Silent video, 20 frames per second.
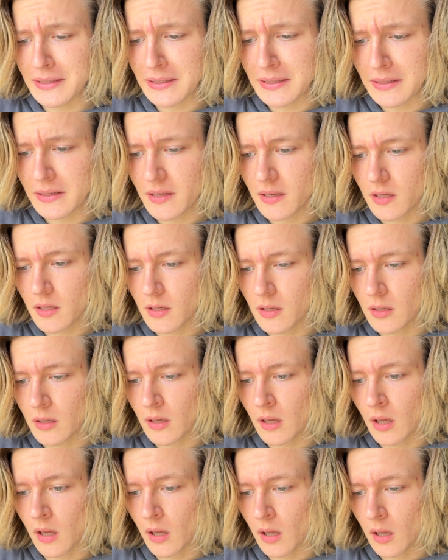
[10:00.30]

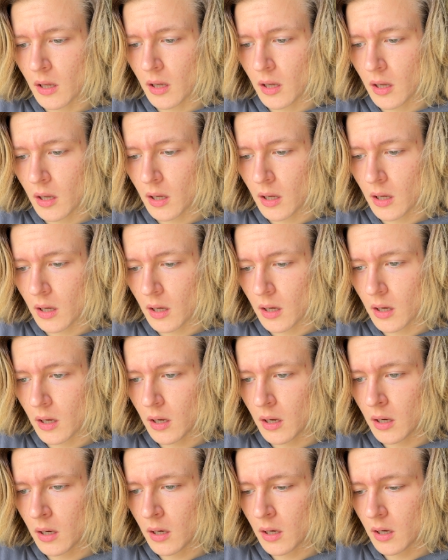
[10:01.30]
Nothing is said.